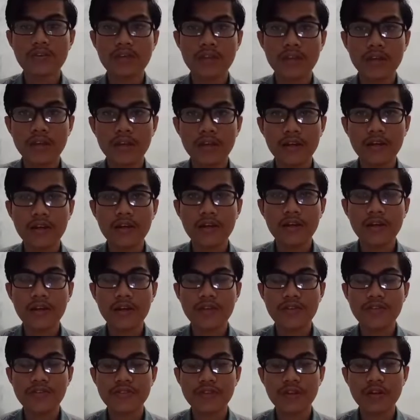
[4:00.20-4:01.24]
Stella
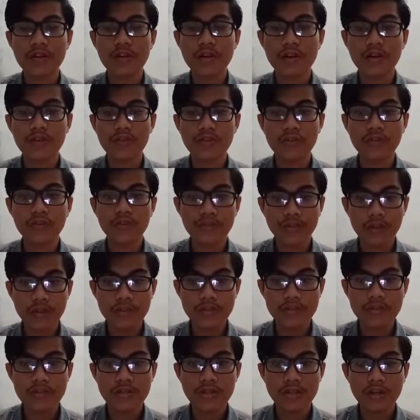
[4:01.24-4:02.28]
as Arthur
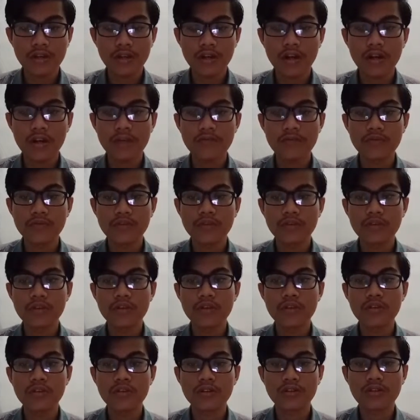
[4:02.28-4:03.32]
Finch come to
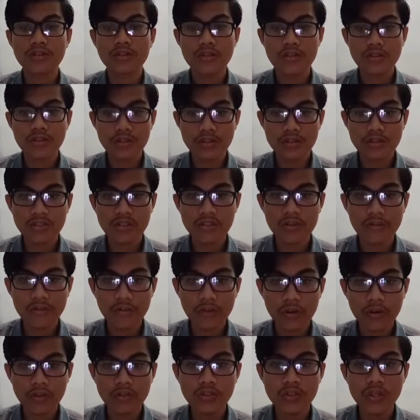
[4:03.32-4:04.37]
the 13
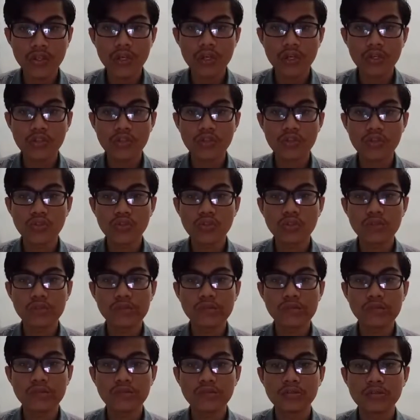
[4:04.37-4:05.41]
Gifford
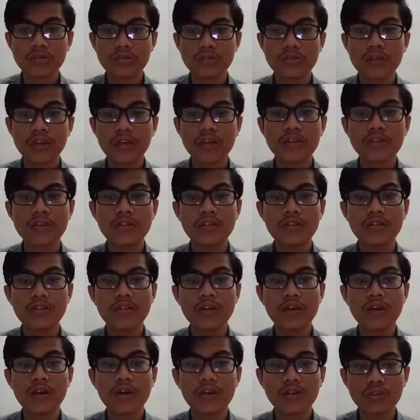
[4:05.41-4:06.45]
to take
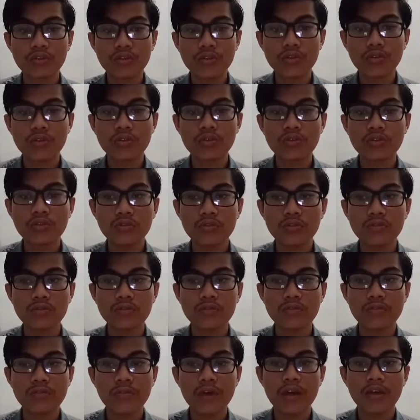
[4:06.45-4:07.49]
the Arthur
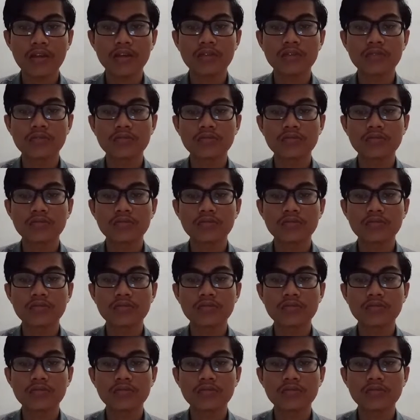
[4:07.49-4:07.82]
back